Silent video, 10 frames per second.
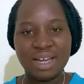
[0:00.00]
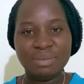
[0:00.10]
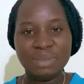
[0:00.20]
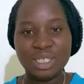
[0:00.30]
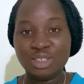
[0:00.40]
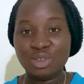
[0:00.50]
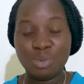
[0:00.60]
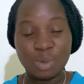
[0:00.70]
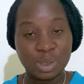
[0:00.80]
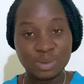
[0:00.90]
because you
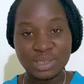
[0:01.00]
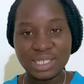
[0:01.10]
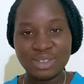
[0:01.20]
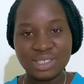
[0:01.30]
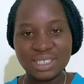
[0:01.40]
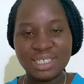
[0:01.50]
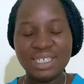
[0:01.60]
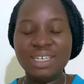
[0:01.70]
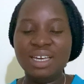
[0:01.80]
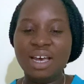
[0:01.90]
won't
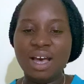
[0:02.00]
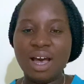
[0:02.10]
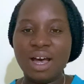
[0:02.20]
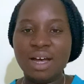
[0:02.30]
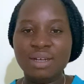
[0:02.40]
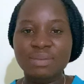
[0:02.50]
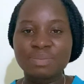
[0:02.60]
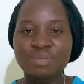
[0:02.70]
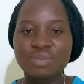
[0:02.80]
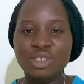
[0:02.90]
literally.
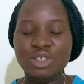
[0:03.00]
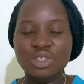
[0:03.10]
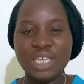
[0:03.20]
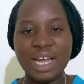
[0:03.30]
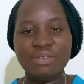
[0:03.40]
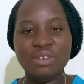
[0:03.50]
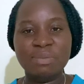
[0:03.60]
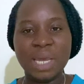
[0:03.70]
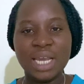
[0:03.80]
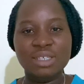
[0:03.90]
You just have to
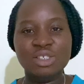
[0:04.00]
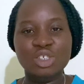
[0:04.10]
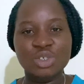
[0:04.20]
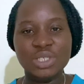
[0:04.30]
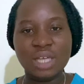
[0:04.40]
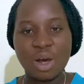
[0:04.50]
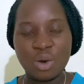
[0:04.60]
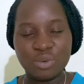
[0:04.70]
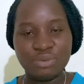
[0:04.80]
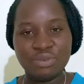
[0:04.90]
pace
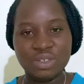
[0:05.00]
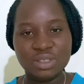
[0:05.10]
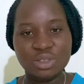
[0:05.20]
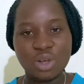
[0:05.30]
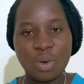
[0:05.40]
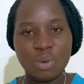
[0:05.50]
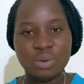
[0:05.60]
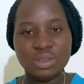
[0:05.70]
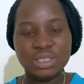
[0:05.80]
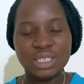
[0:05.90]
yourself.
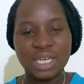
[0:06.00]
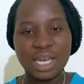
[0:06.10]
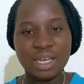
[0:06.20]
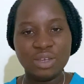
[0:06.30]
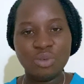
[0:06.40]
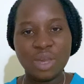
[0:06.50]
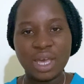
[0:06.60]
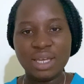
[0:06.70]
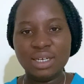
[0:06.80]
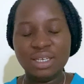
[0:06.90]
So today you
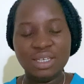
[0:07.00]
get